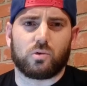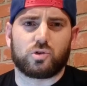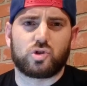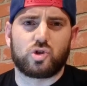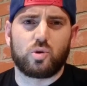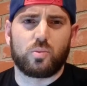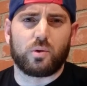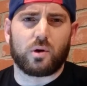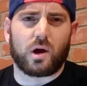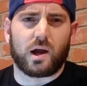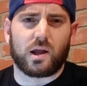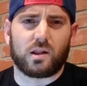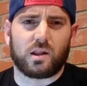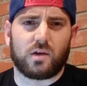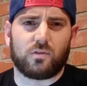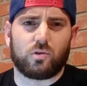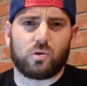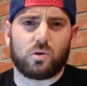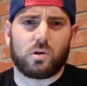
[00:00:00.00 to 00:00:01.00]
super high
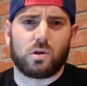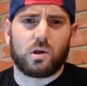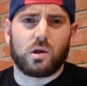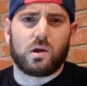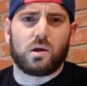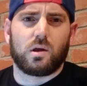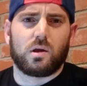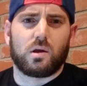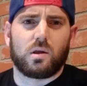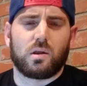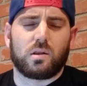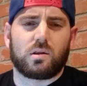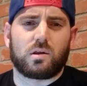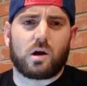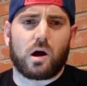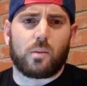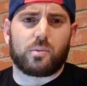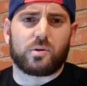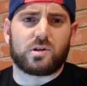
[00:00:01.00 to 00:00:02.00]
level
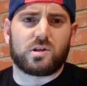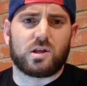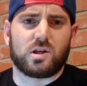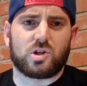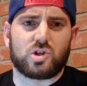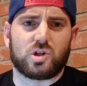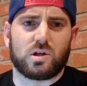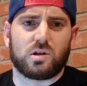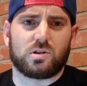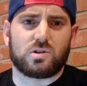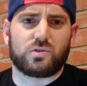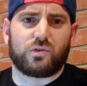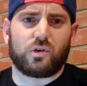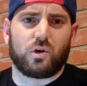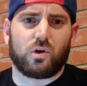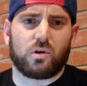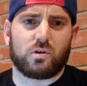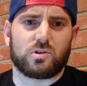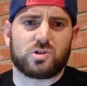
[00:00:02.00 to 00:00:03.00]
competition as
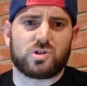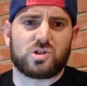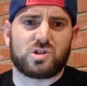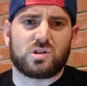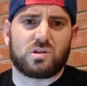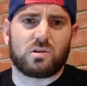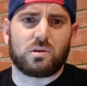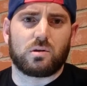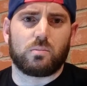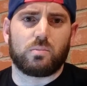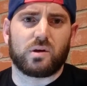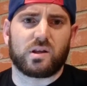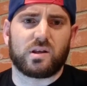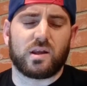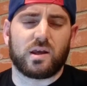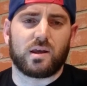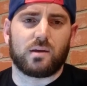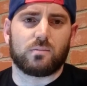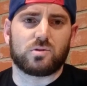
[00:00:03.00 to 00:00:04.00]
far as big
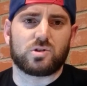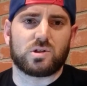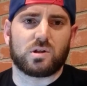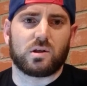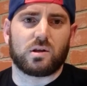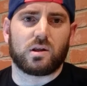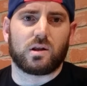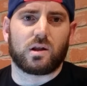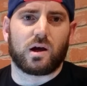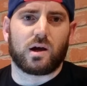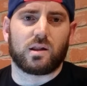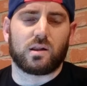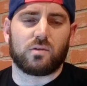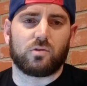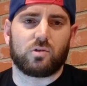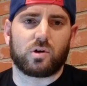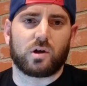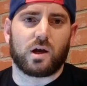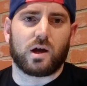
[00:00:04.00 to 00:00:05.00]
names and high
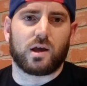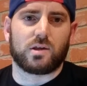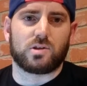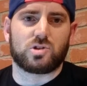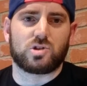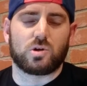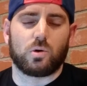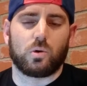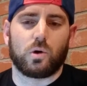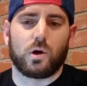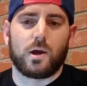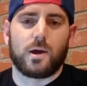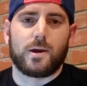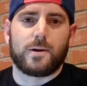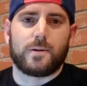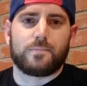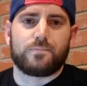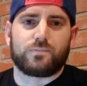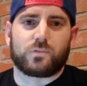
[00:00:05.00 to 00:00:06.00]
level guys. So
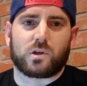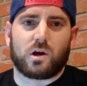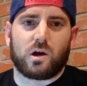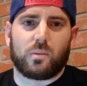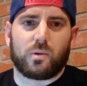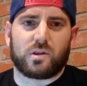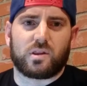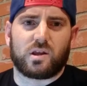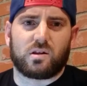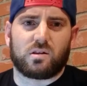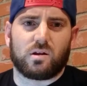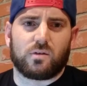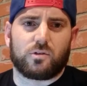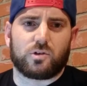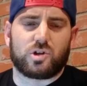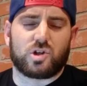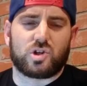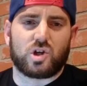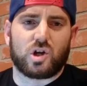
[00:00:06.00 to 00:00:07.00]
I think
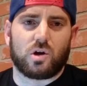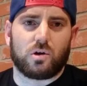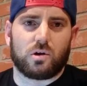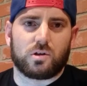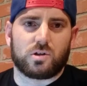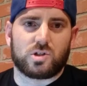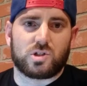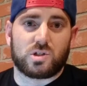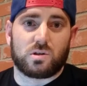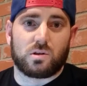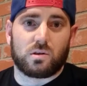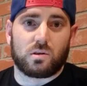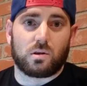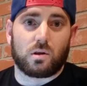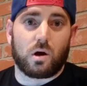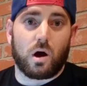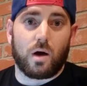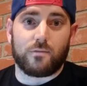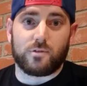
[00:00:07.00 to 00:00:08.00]
Glover Teixeira is
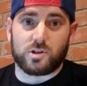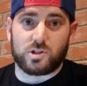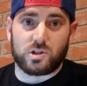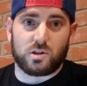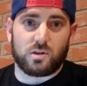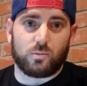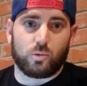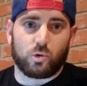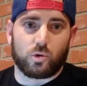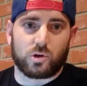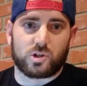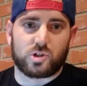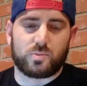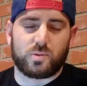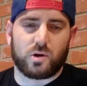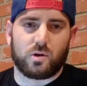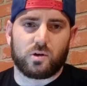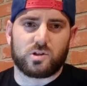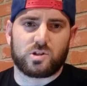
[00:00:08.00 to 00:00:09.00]
obviously the more
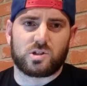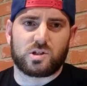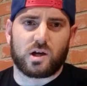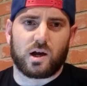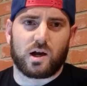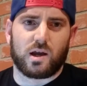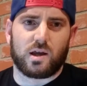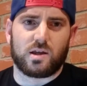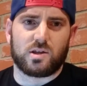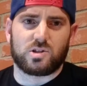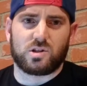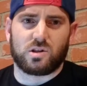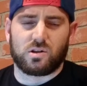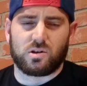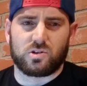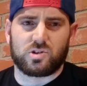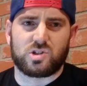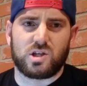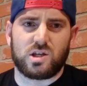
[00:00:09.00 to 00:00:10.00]
experienced guy. He's a
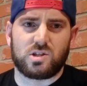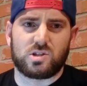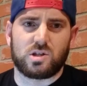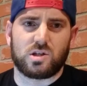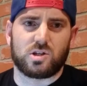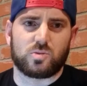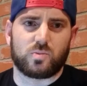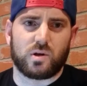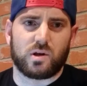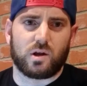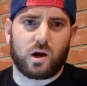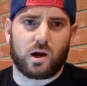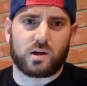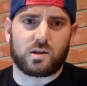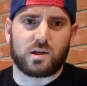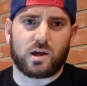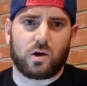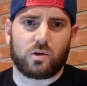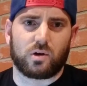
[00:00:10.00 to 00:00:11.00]
little seasoned. He's been
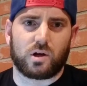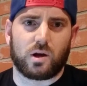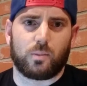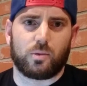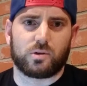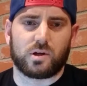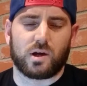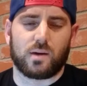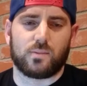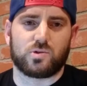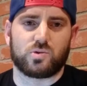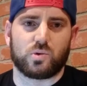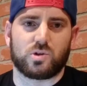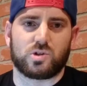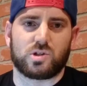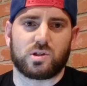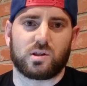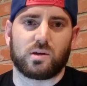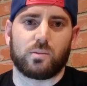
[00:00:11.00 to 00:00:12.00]
knocked out a couple times
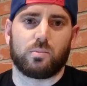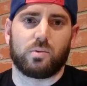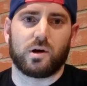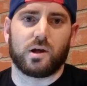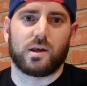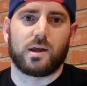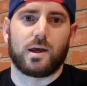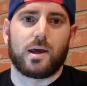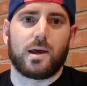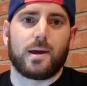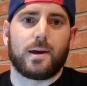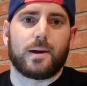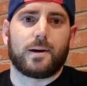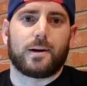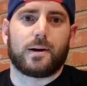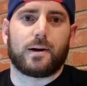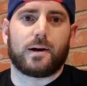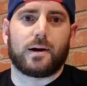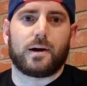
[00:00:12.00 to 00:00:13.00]
recently, but
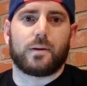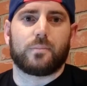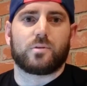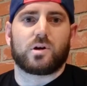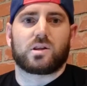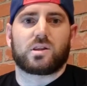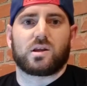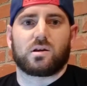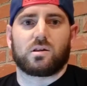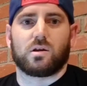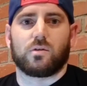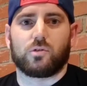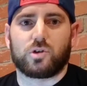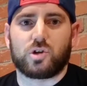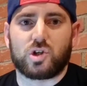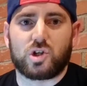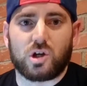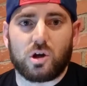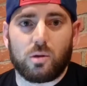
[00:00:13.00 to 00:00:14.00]
I think Glover
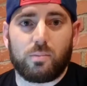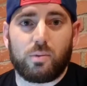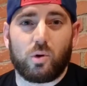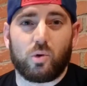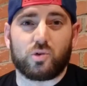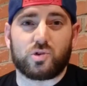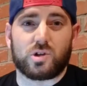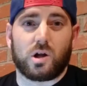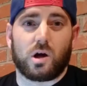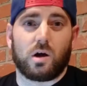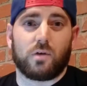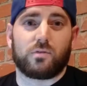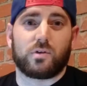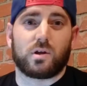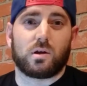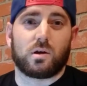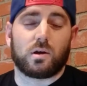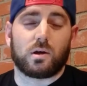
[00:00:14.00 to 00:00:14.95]
Teixeira pulls it off